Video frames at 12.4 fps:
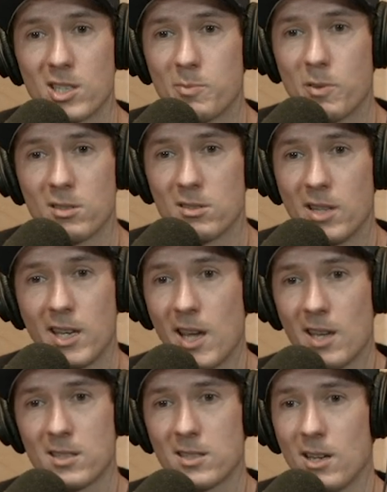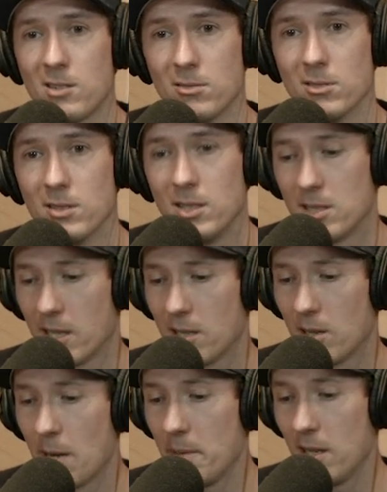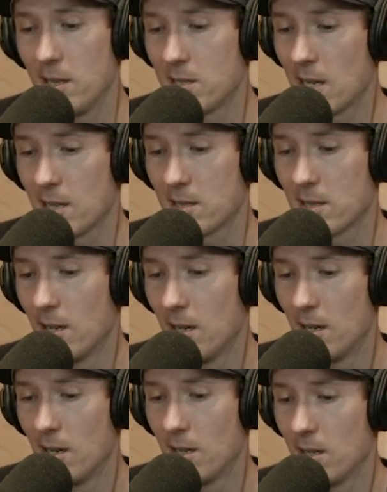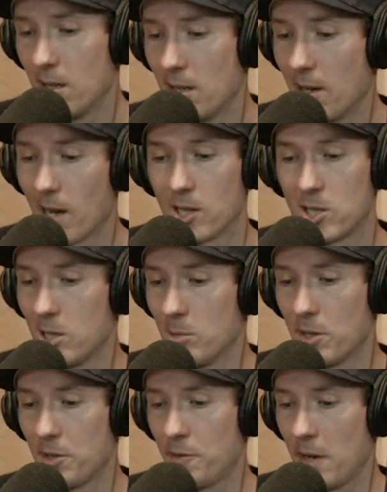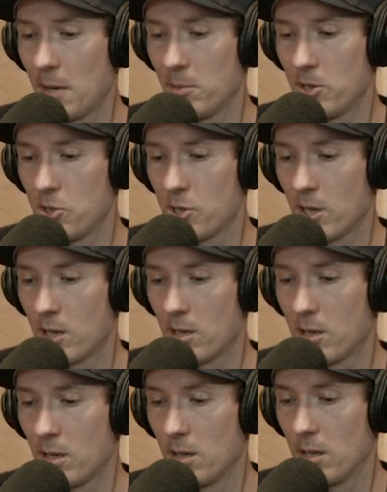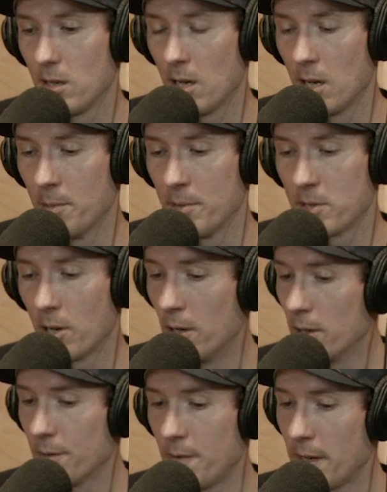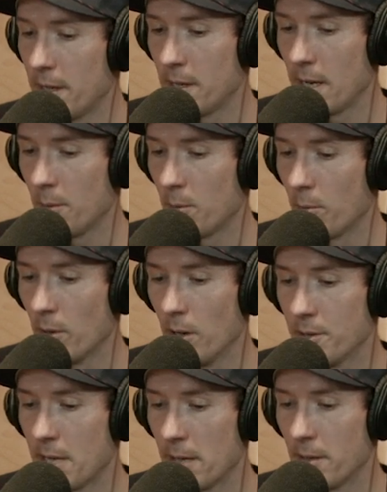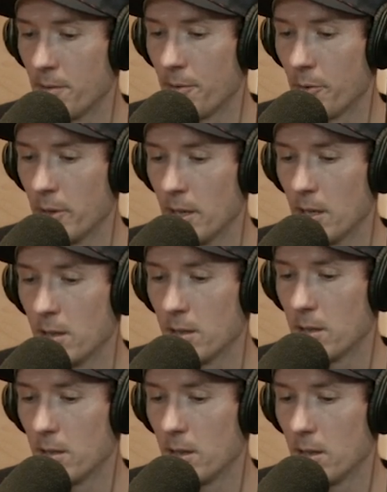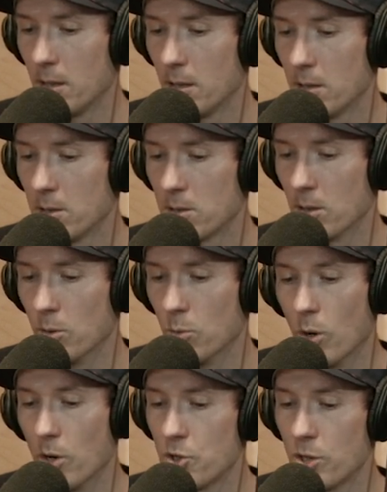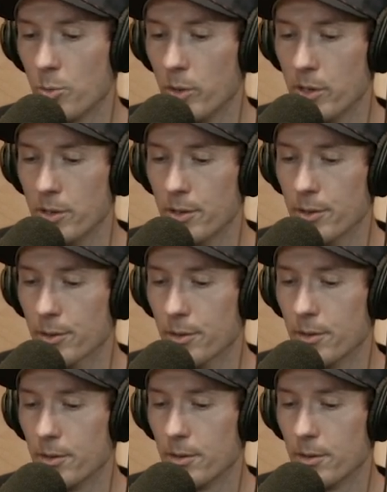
supposed? They can't schedule it. He's like, I mean, he says they got too much family shit. Um, it's hard to find a day when we're all town and free. So what should we do?